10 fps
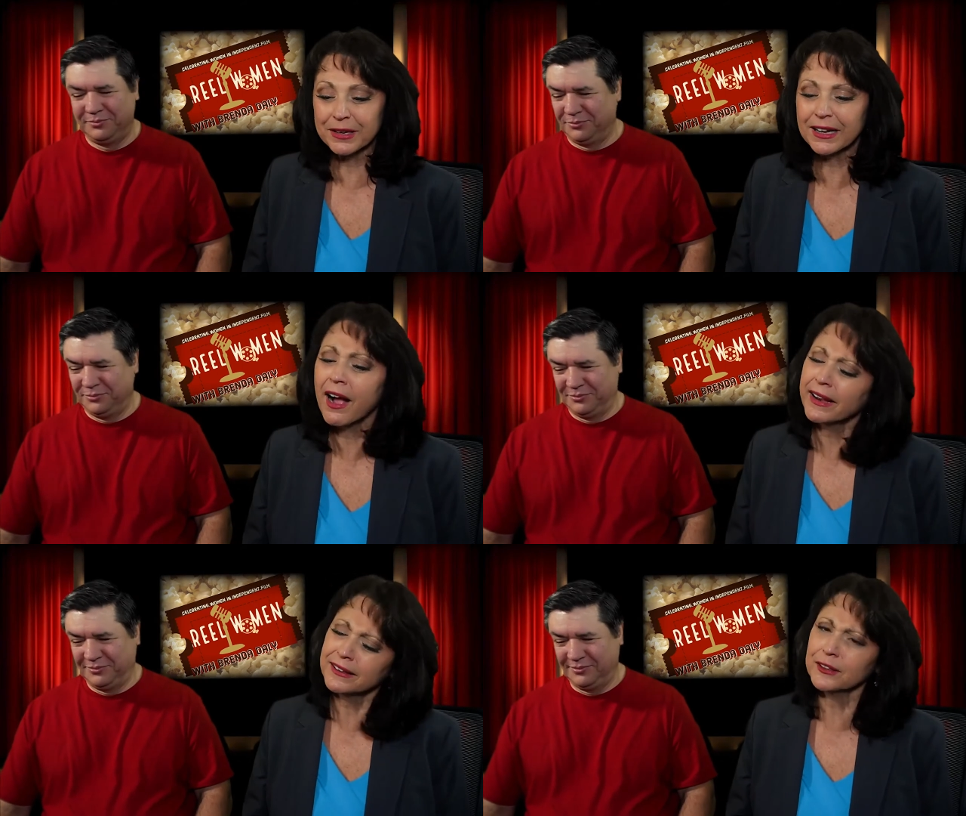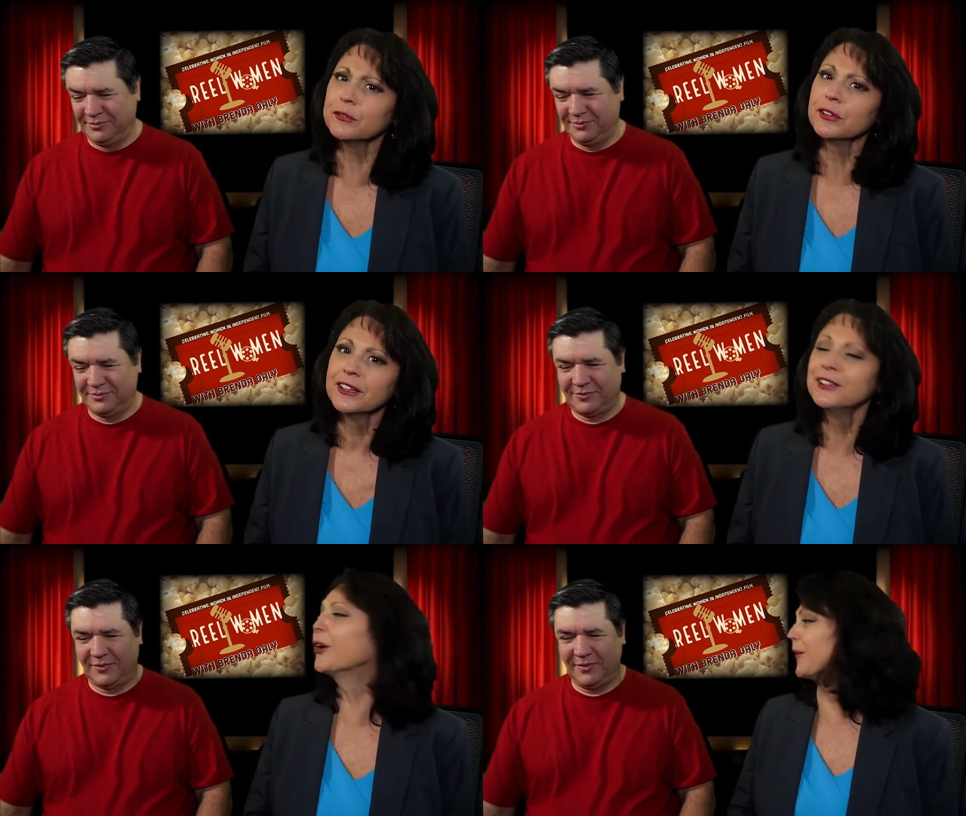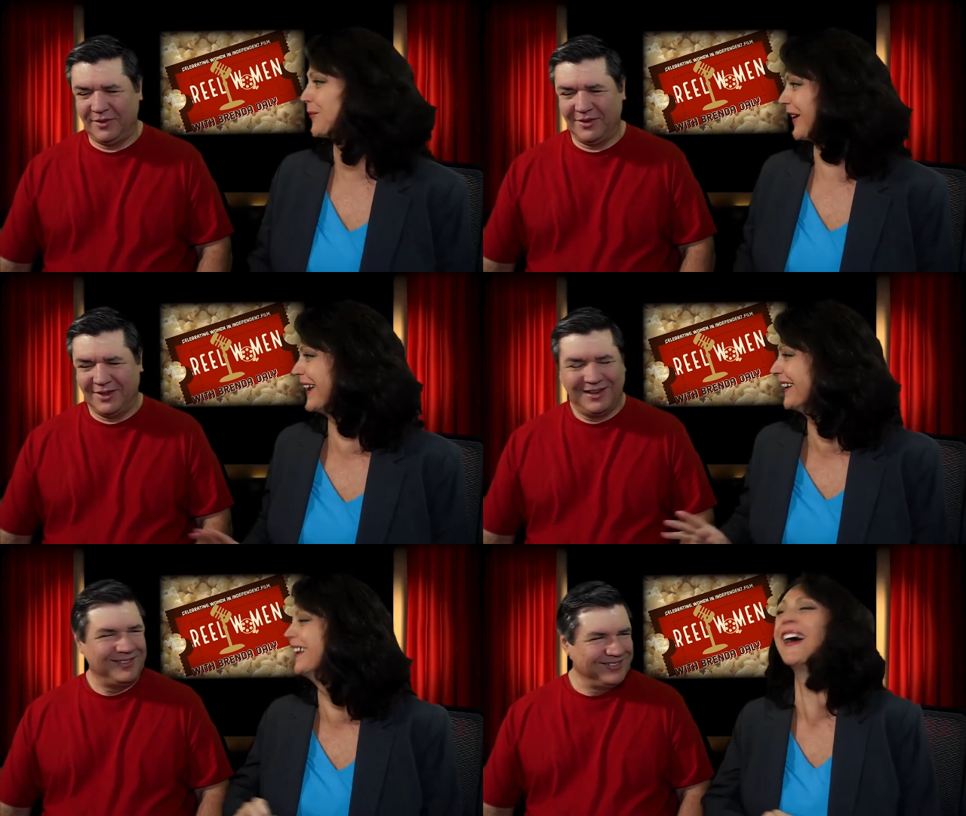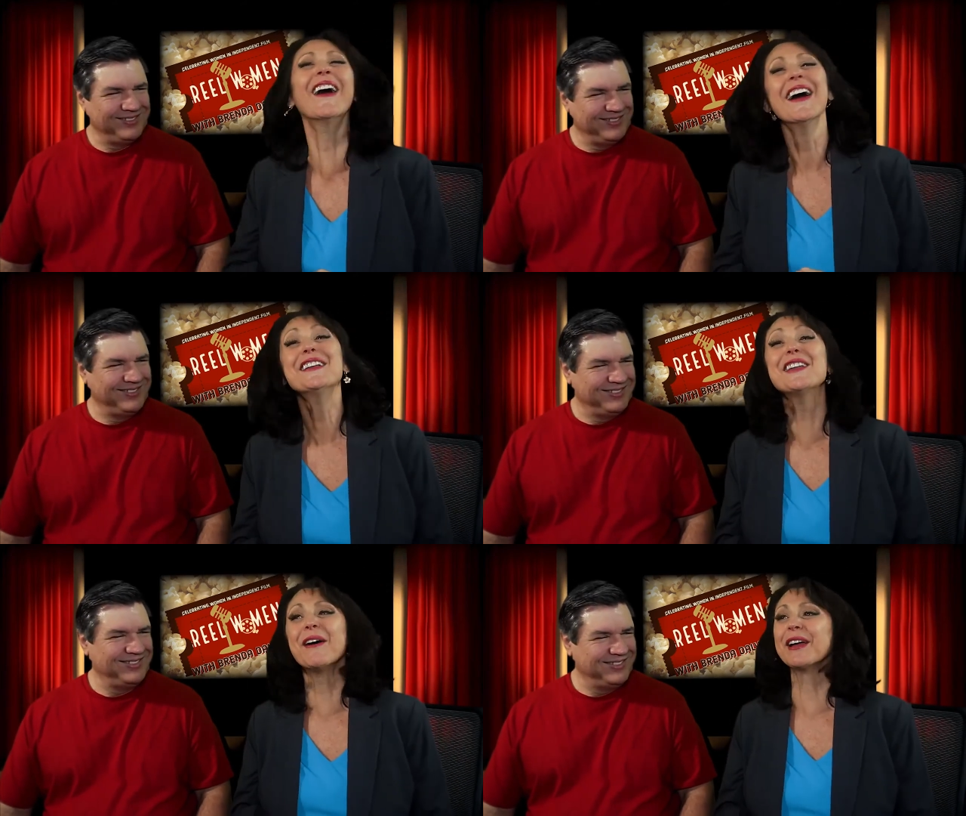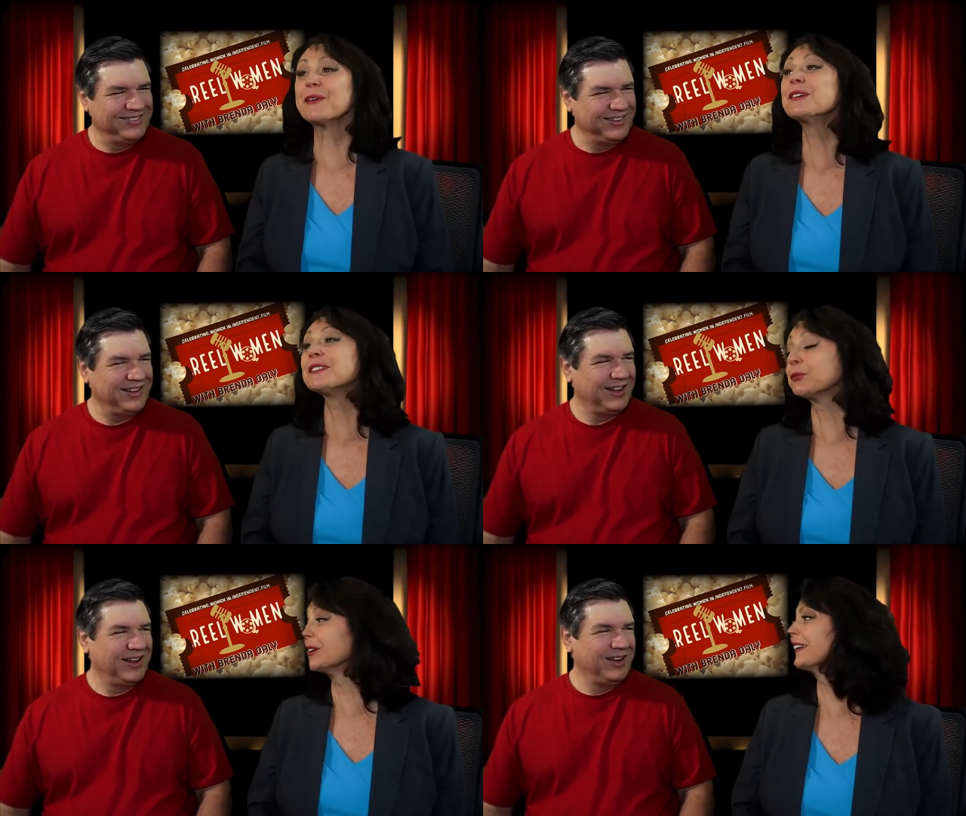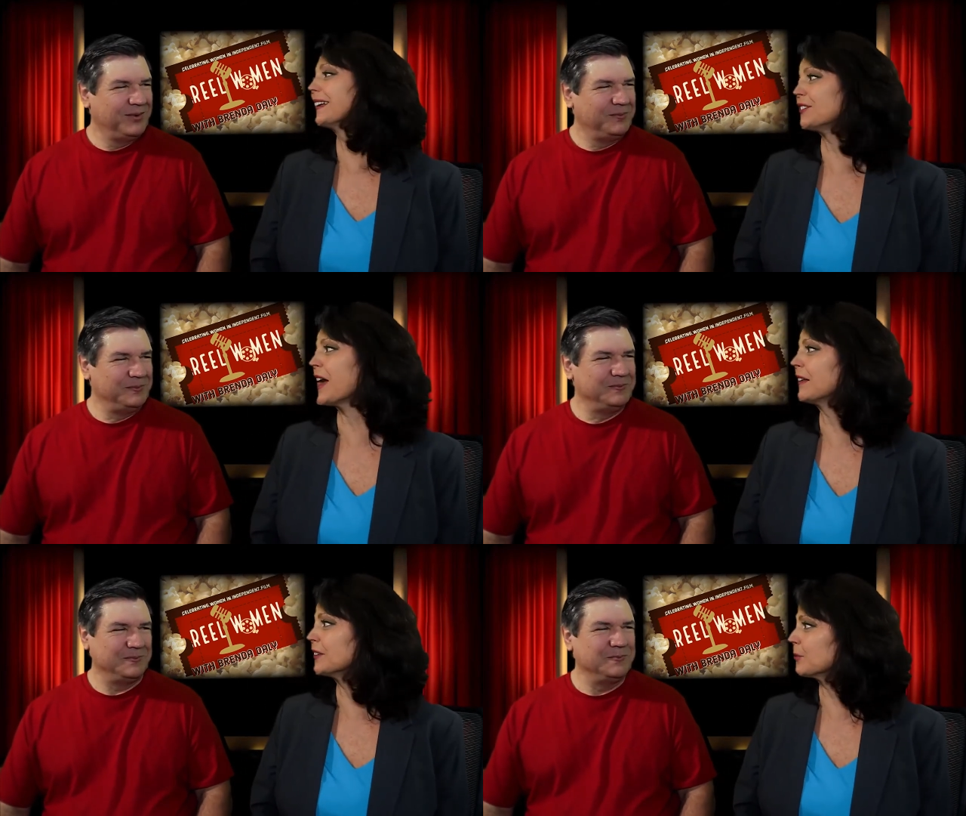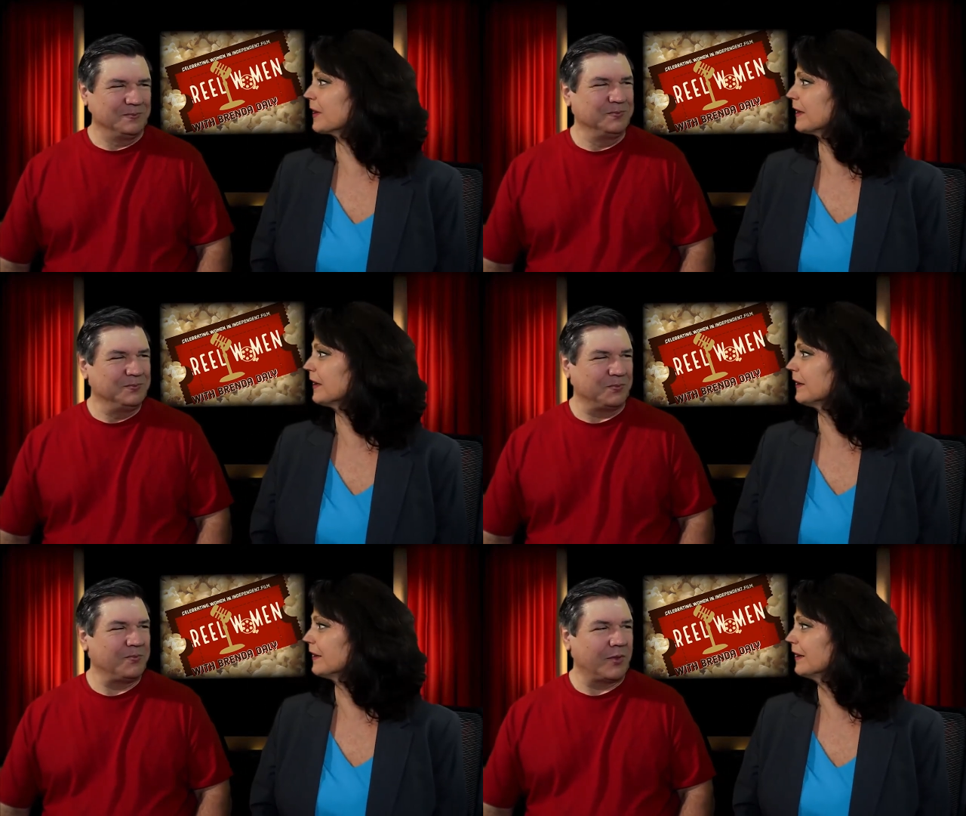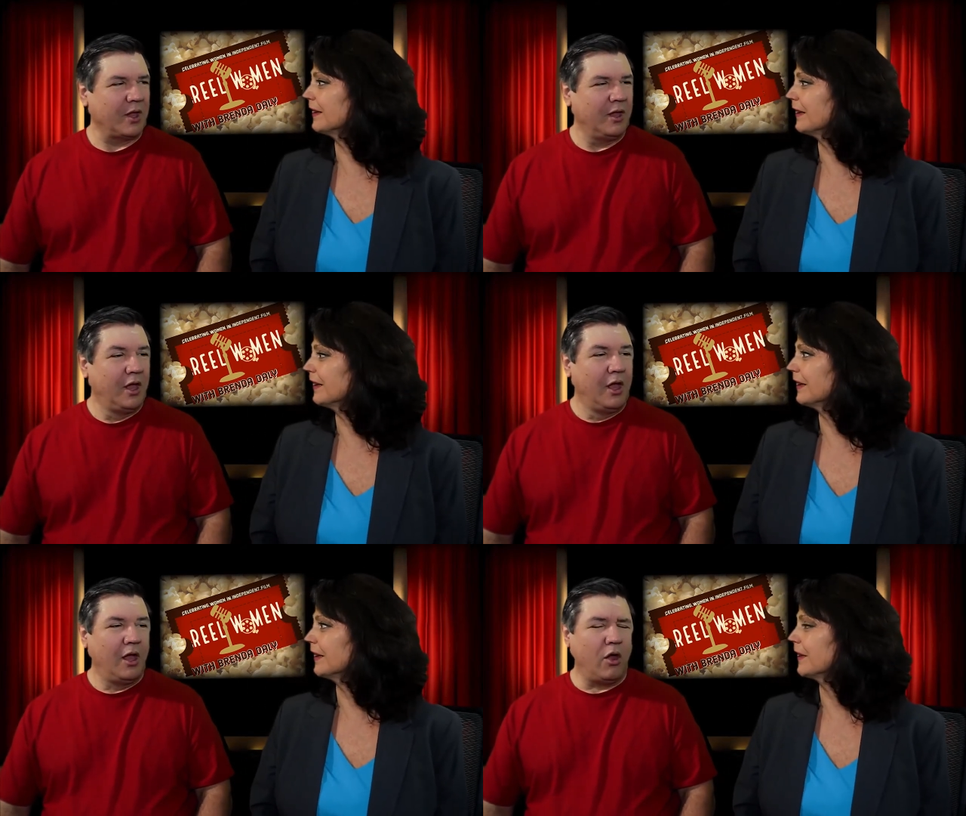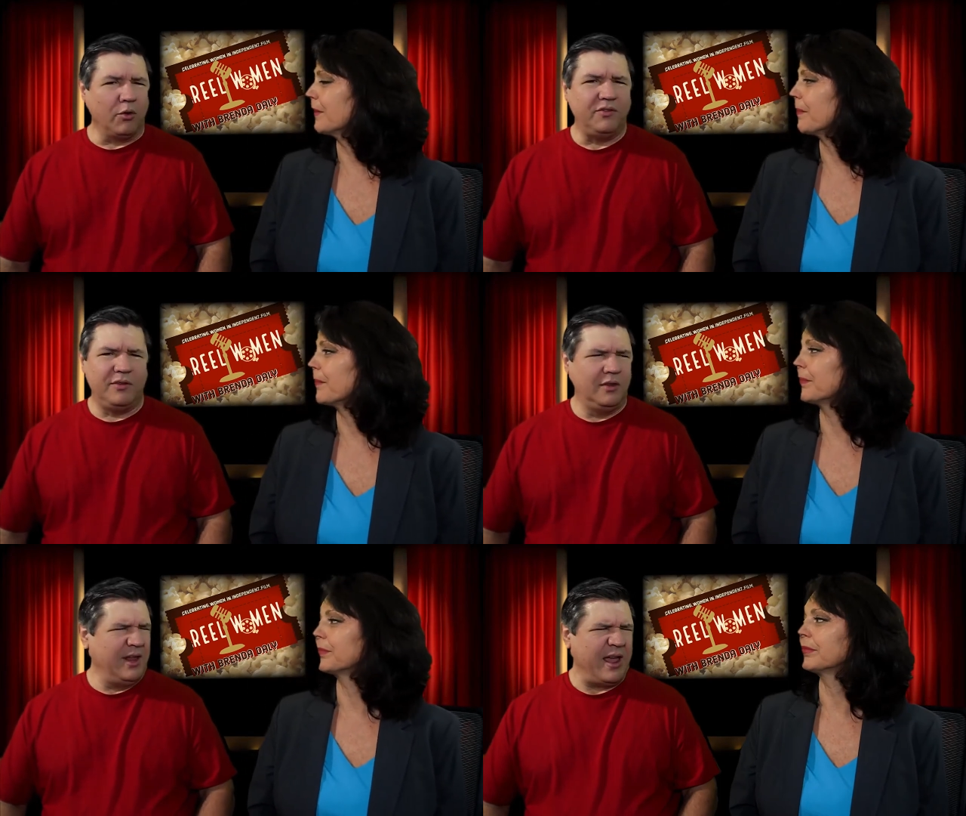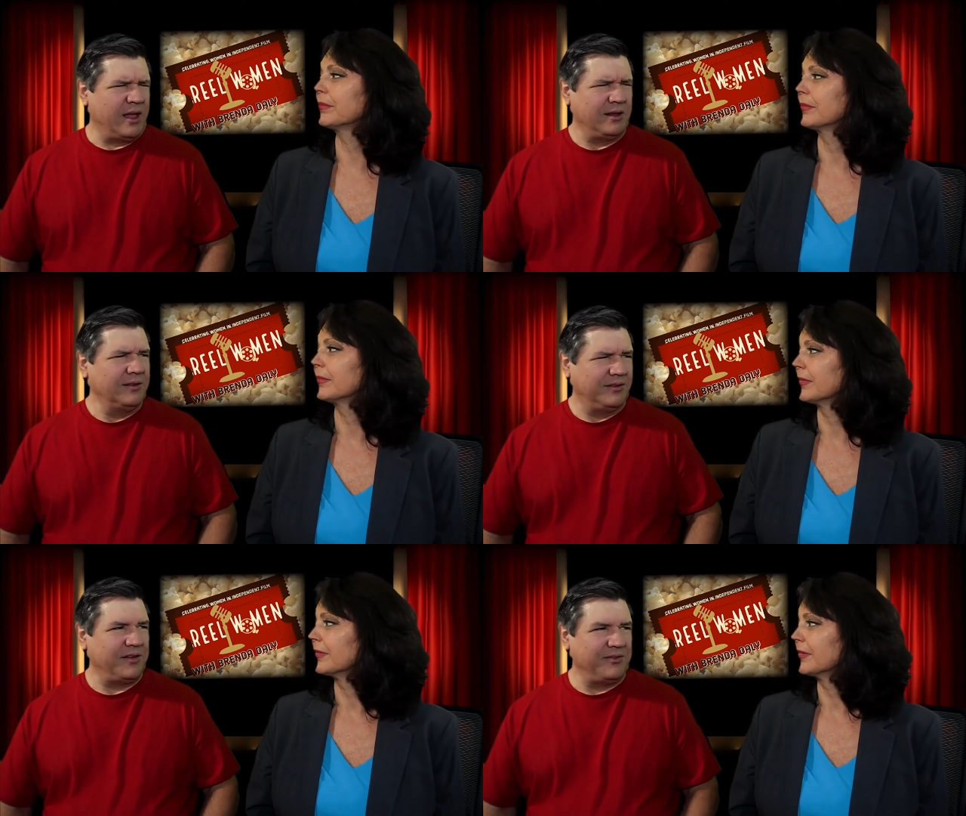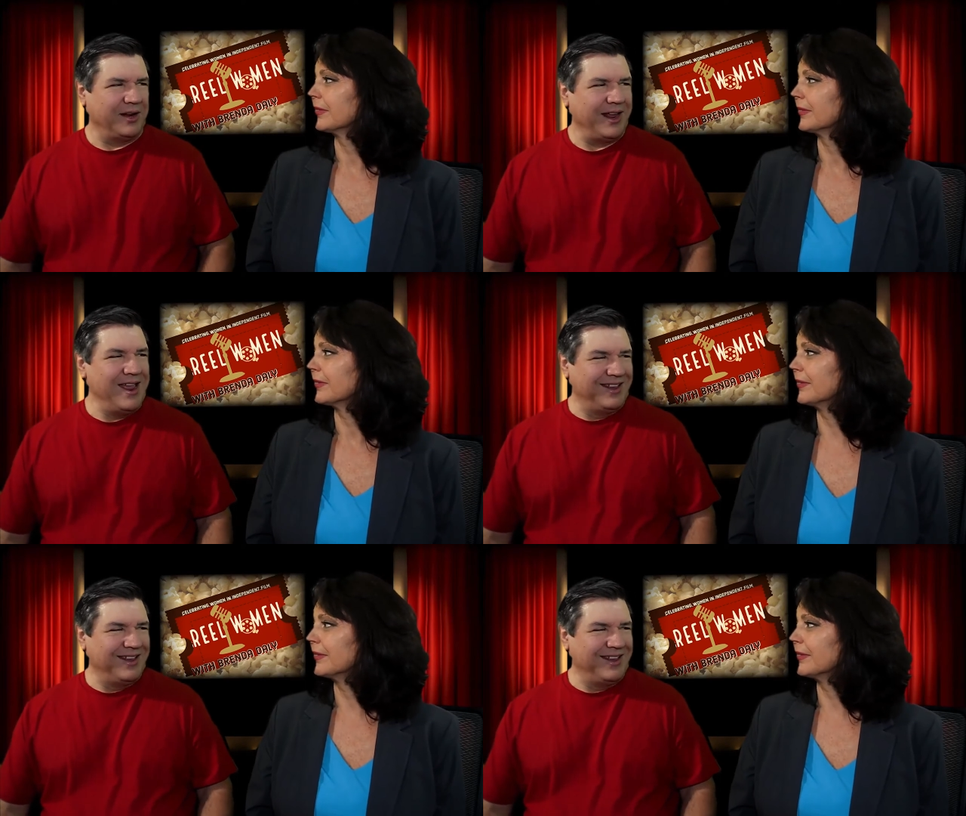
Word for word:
Speaker 1: me. Kind of. No, I'm fine. no, it was really a challenge, wasn't it?
Speaker 2: Oh, yeah, definitely.